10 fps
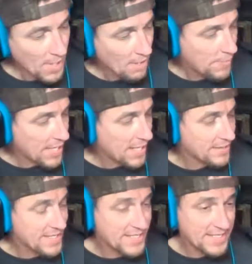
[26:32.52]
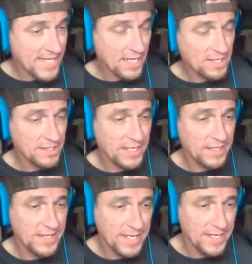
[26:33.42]
But this is actually
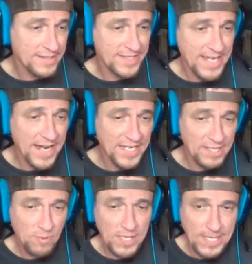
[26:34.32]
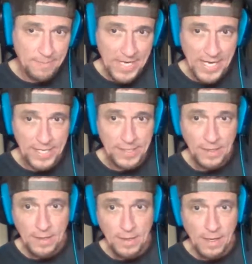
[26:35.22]
the second one I made,
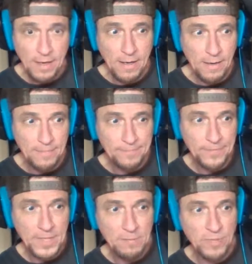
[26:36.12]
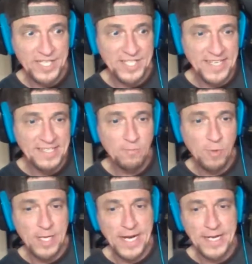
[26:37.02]
which this
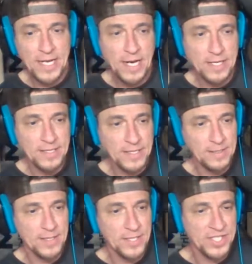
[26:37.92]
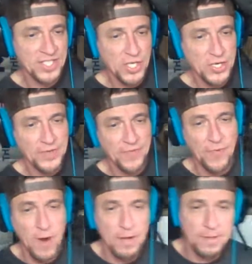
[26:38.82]
one I cut the shirt
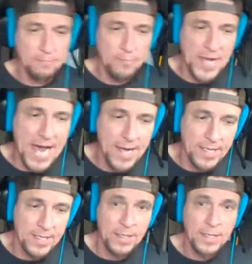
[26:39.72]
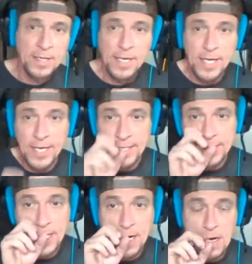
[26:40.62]
front and back, and
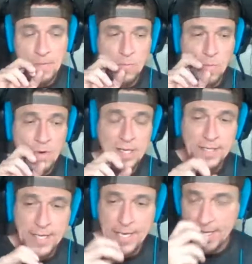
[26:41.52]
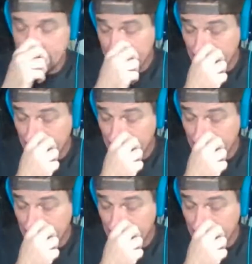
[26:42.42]
one of the guys,